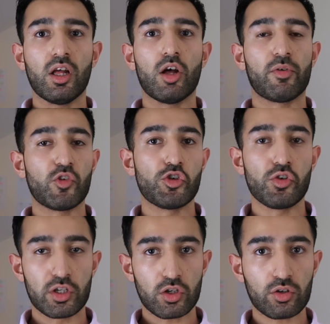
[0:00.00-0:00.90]
A few
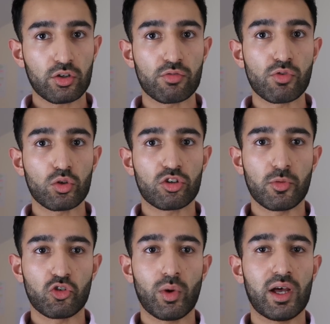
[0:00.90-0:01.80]
junior doctors have wrote
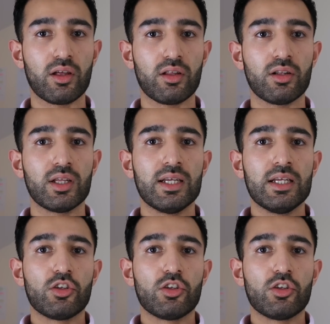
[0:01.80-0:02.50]
some as well.